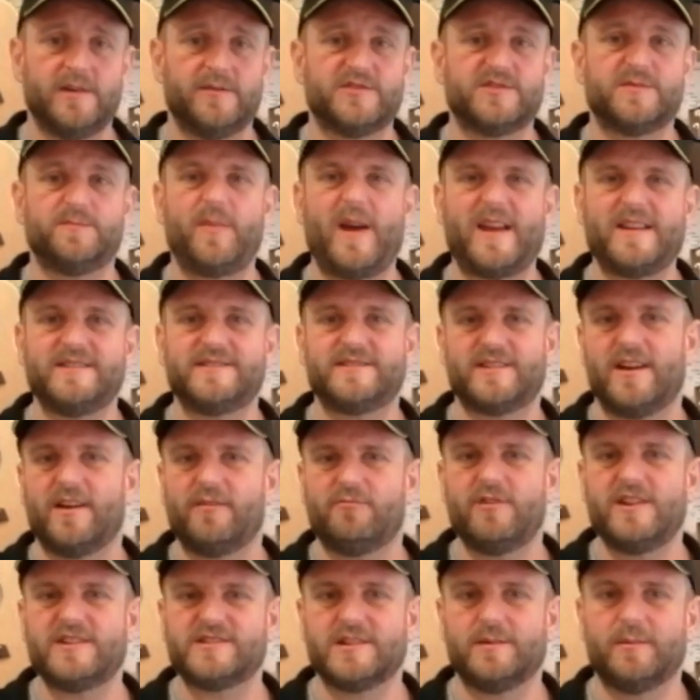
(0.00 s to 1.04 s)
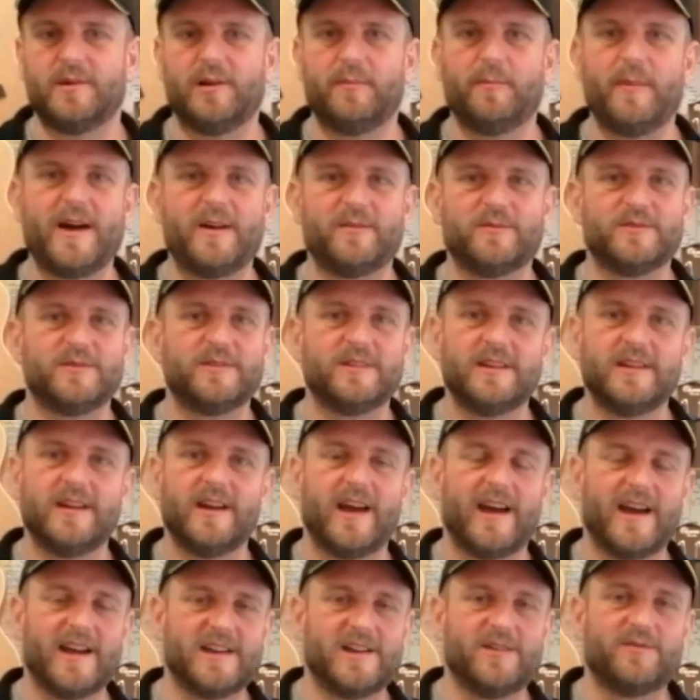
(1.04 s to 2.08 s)
you've spent a reasonable amount
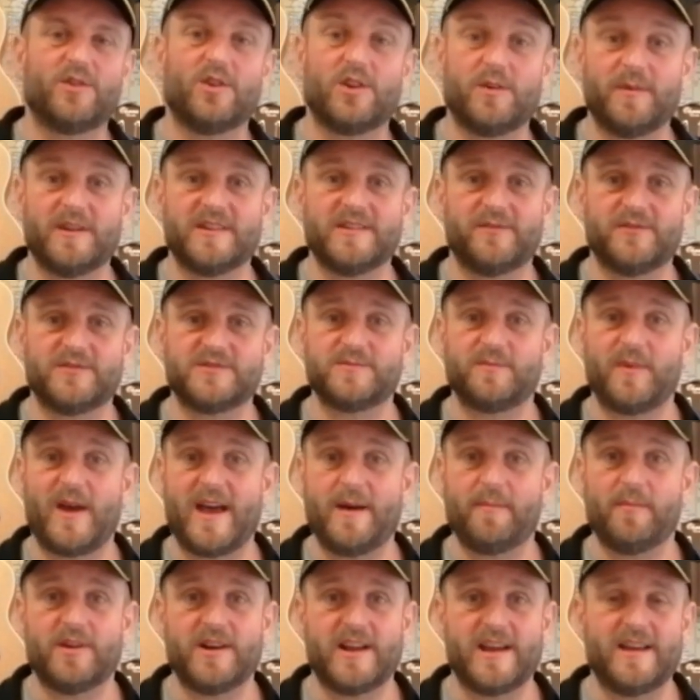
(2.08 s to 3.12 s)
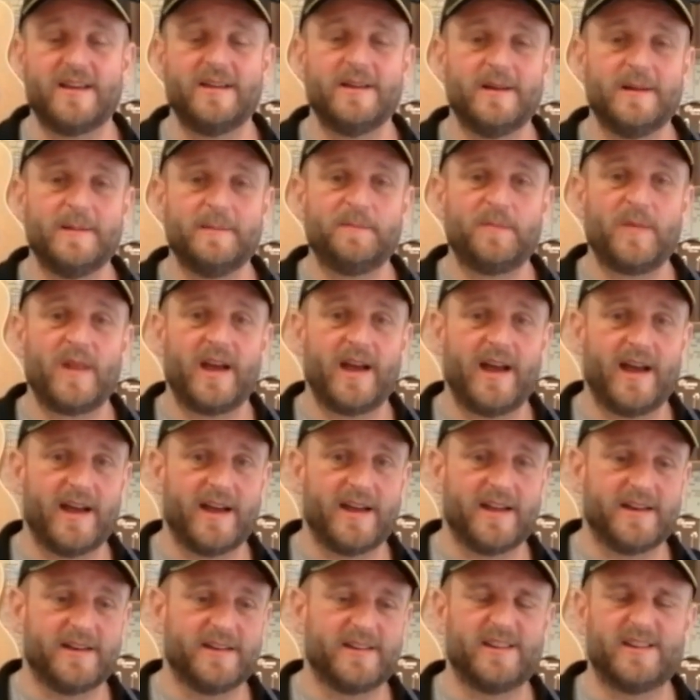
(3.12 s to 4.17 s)
and you've got a bit of spare money
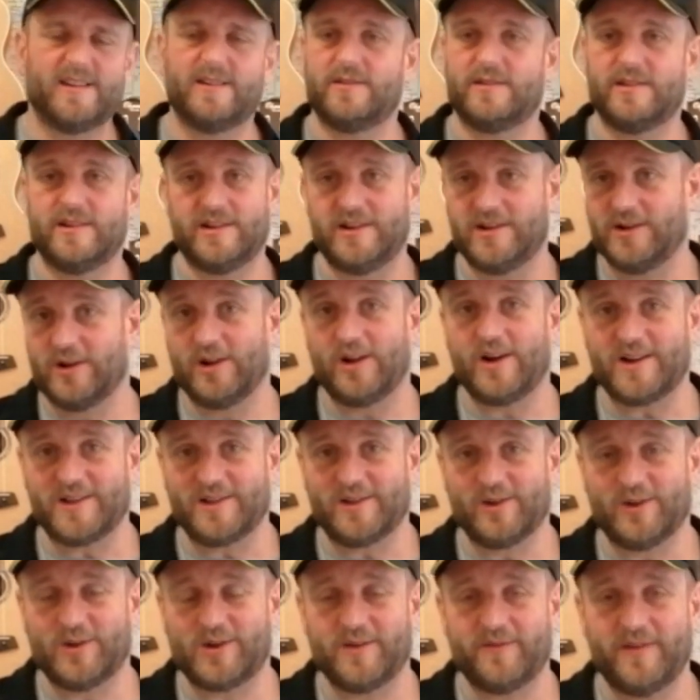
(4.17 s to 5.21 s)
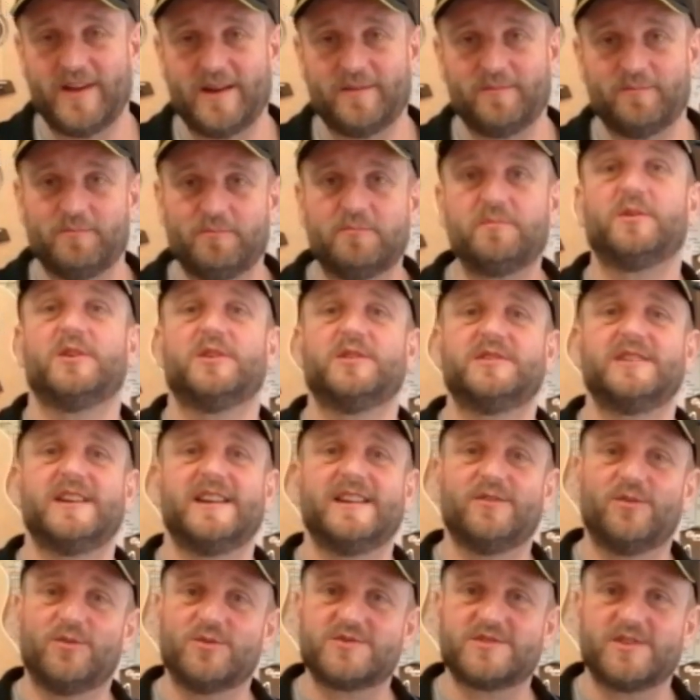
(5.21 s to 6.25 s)
and you like the look of it,
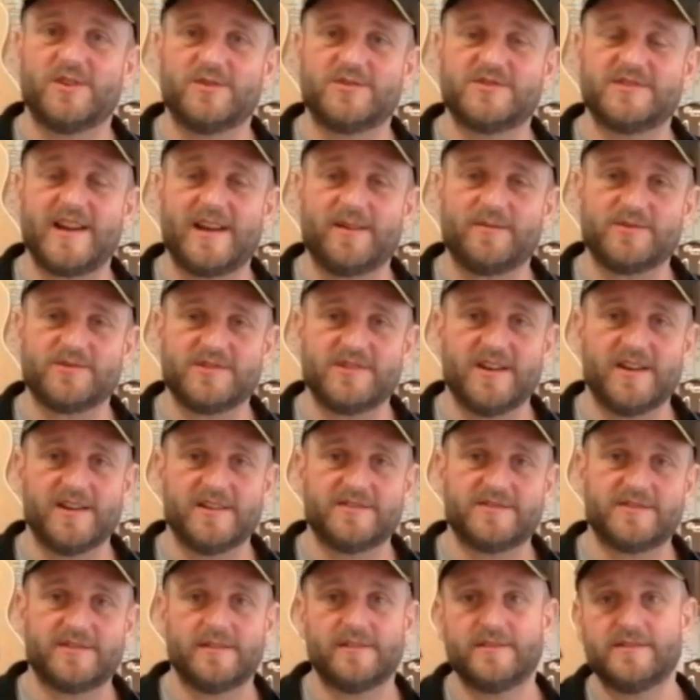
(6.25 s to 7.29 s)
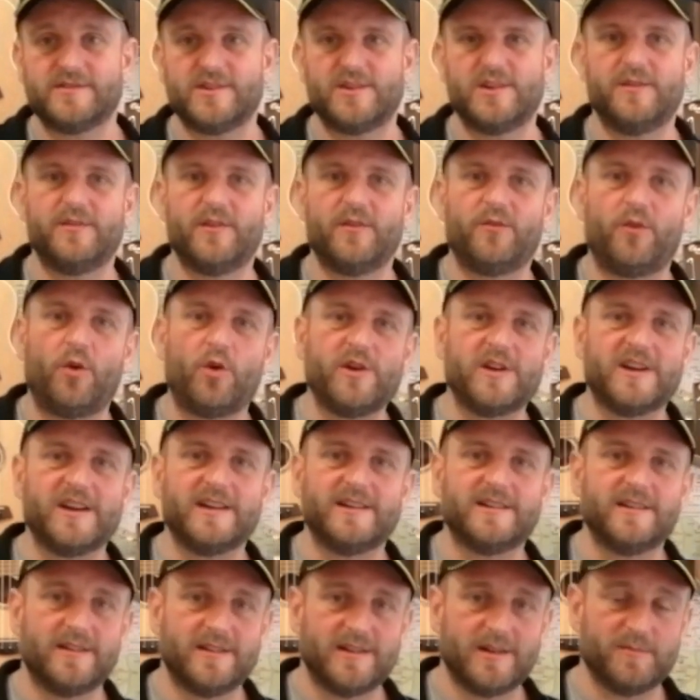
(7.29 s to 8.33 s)
but it also sounds nice. So you've
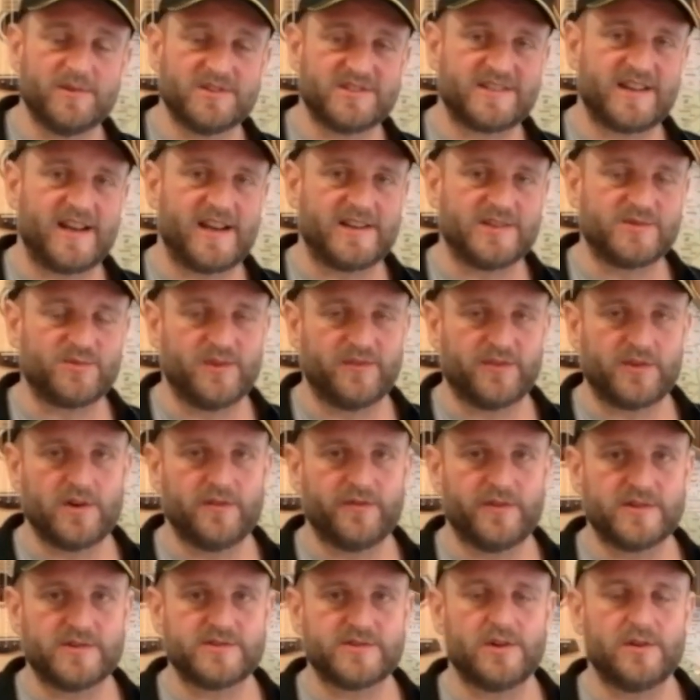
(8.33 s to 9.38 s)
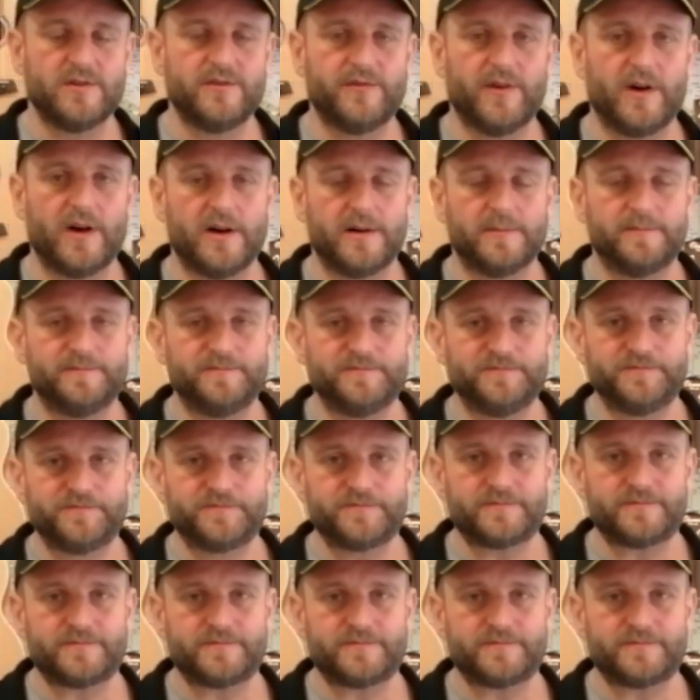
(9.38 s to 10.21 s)
avoided the mistakes we've covered so far.